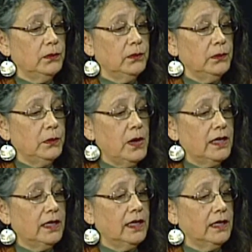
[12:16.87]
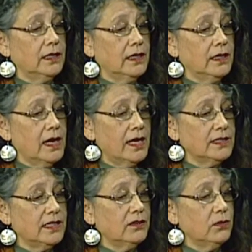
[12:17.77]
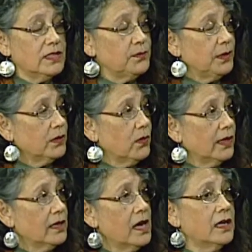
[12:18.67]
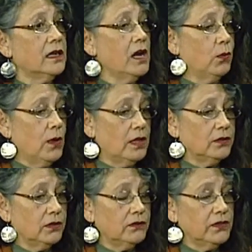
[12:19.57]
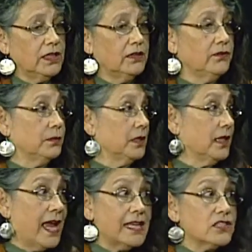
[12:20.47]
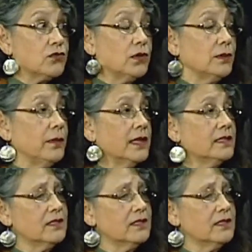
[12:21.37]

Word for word: we want to get an idea of what's been going on, how well you're feeling from the last treatment.